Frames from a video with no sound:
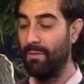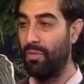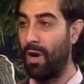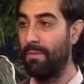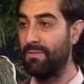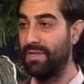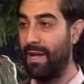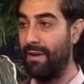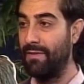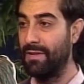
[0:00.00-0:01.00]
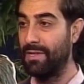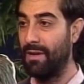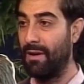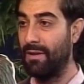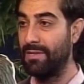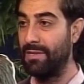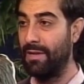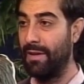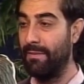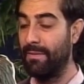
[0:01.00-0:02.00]
problems NAFTA has caused,
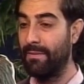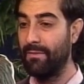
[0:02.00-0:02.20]
I've